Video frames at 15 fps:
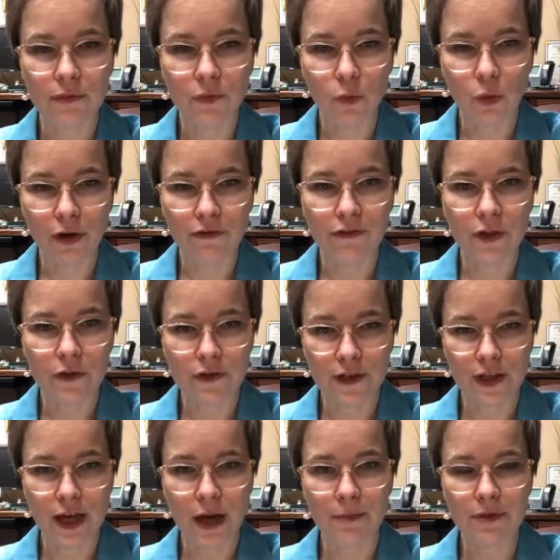what fills the
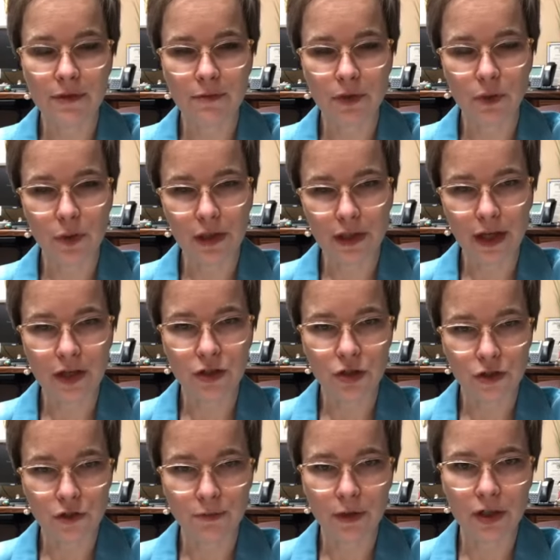gaps in between last
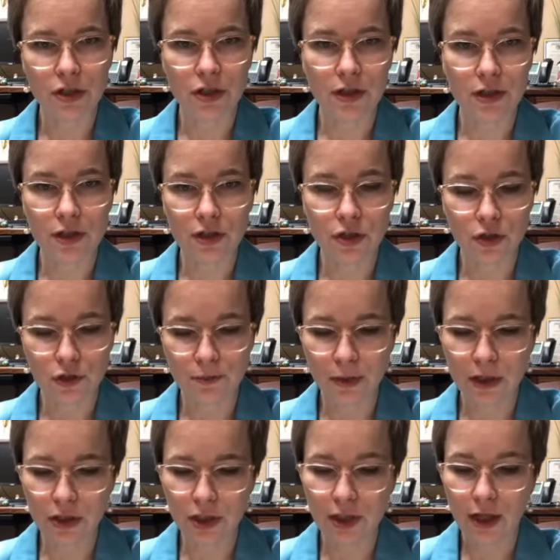year's budget, this year's
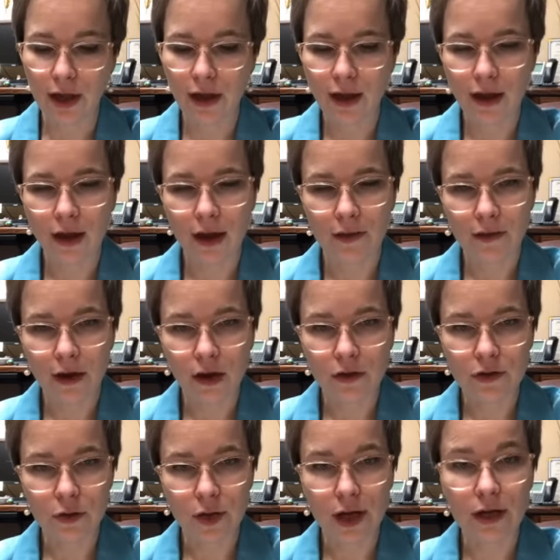budget, and they
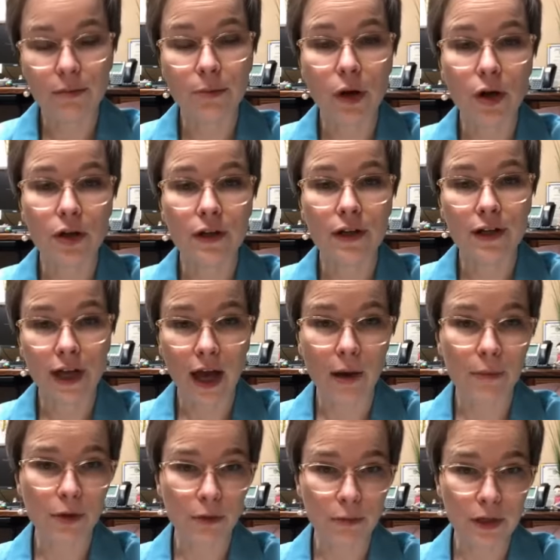also added part of the
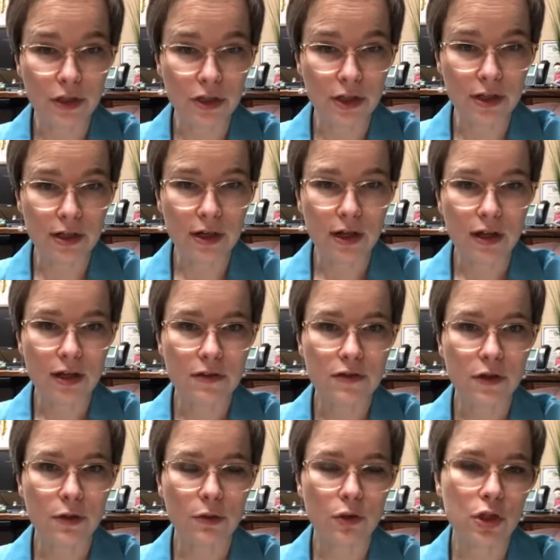capital budget. So
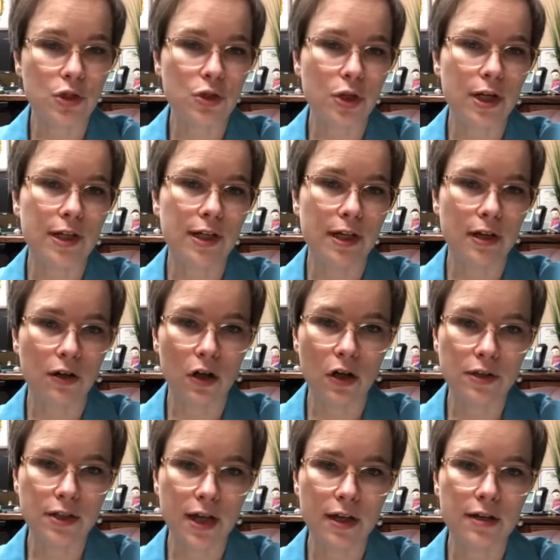they were just trying to get it all
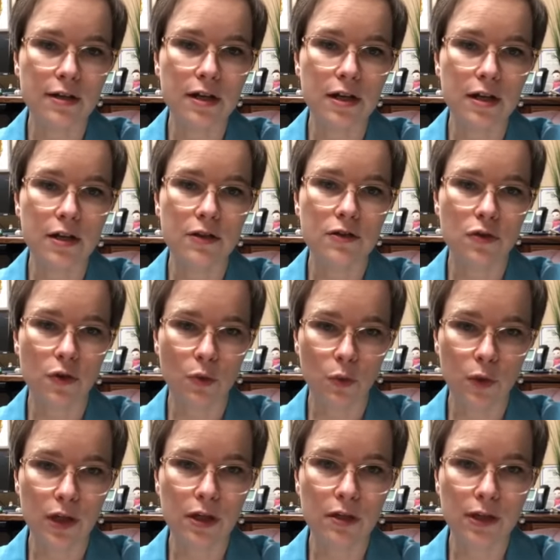done so that
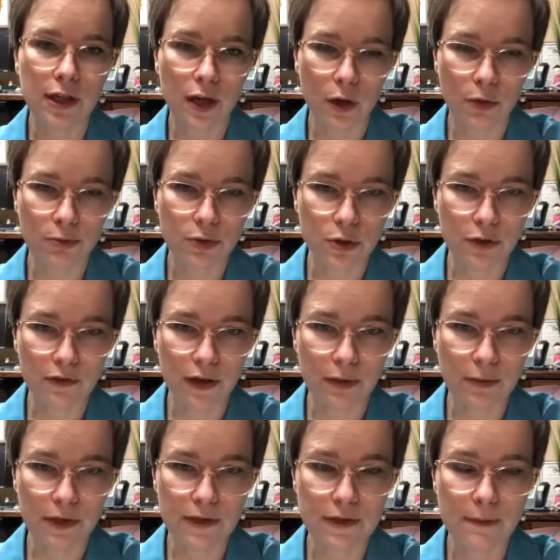we could get home to our
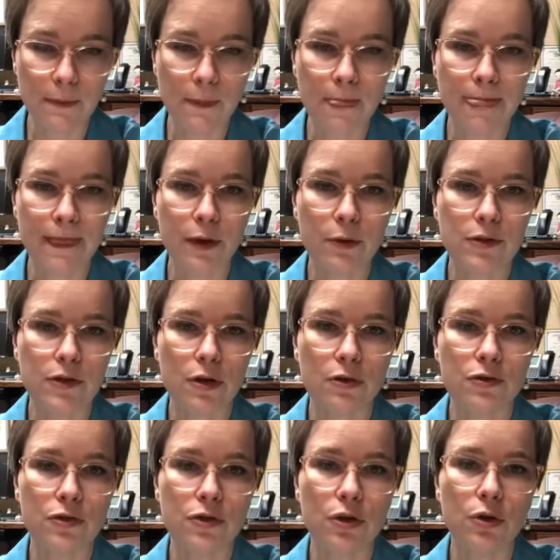families. There was
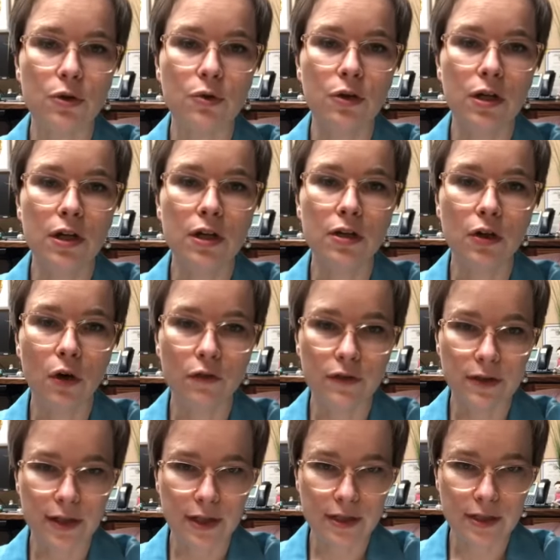also
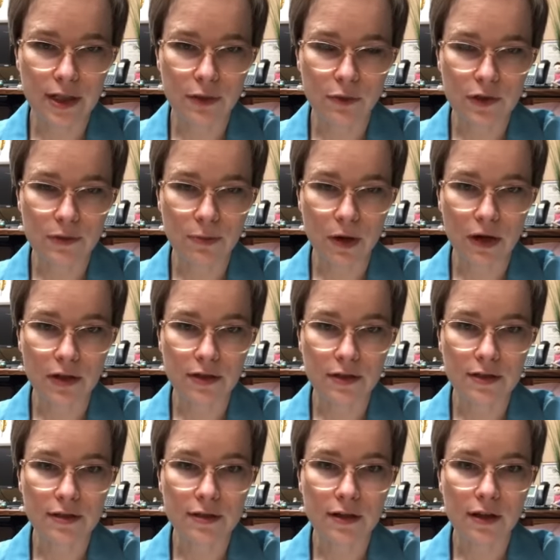COVID-19 response